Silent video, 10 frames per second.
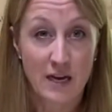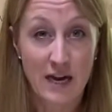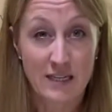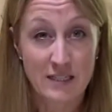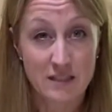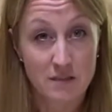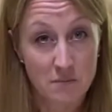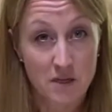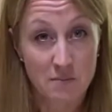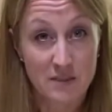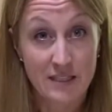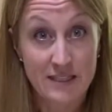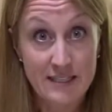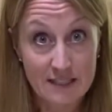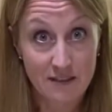and it's sometimes the
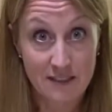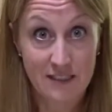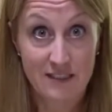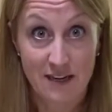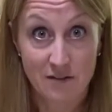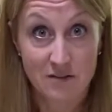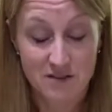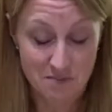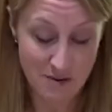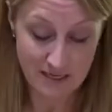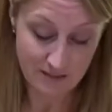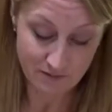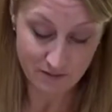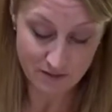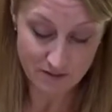little details that make a
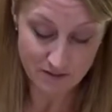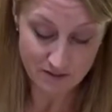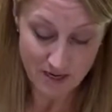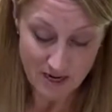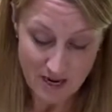difference.